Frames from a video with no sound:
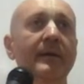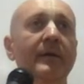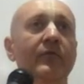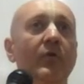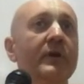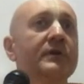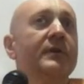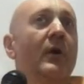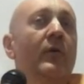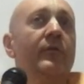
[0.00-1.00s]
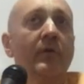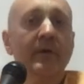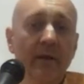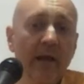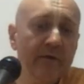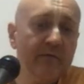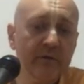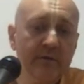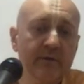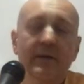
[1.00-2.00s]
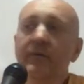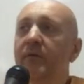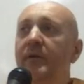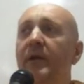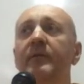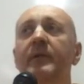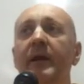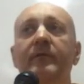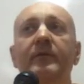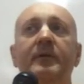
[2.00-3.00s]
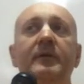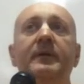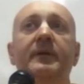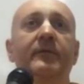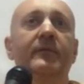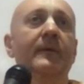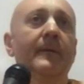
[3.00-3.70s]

So Krishna also, he likes certain things, he doesn't like certain things.